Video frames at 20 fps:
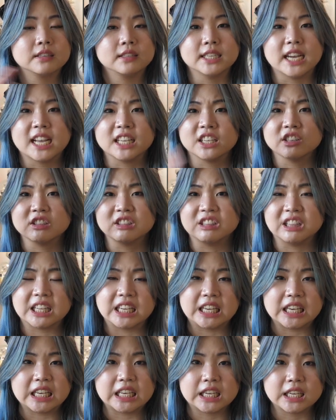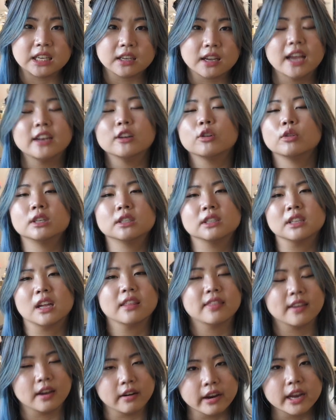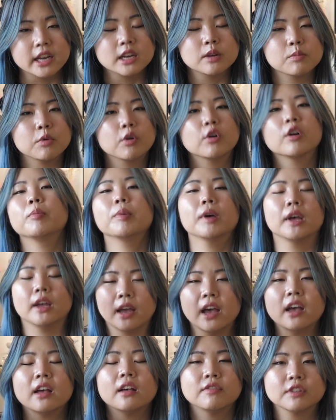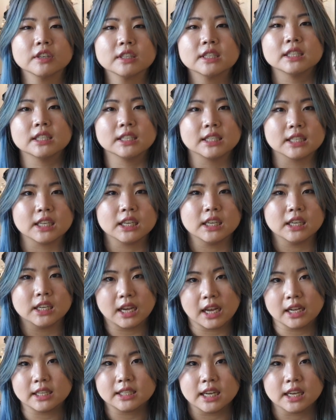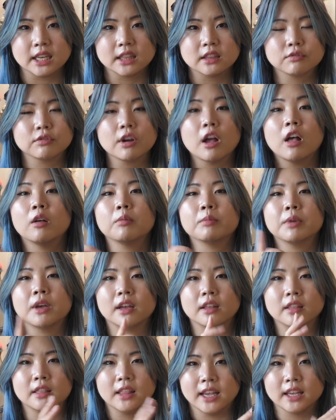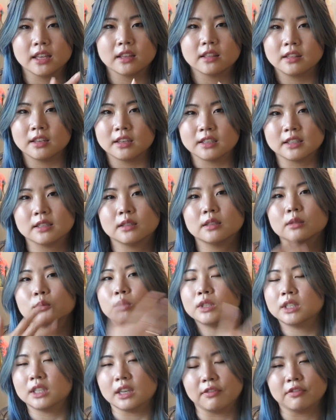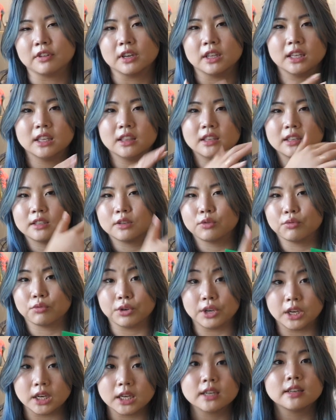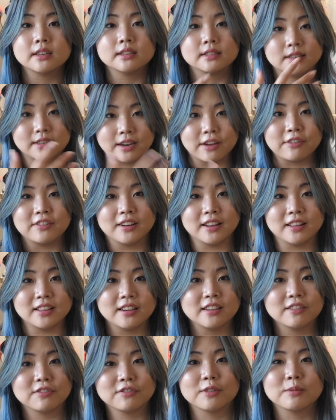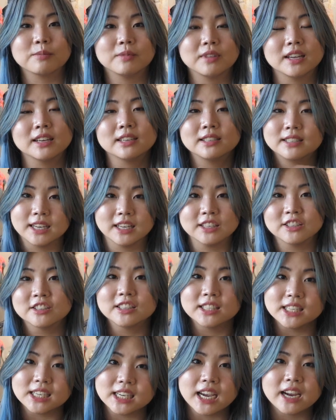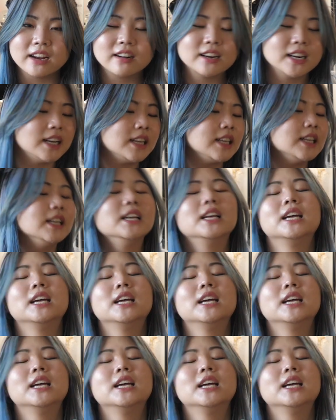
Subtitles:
Daniel Lee. I know he's not there anymore, but ever since he had taken the realm, like this green is definitely from like Daniel Lee era.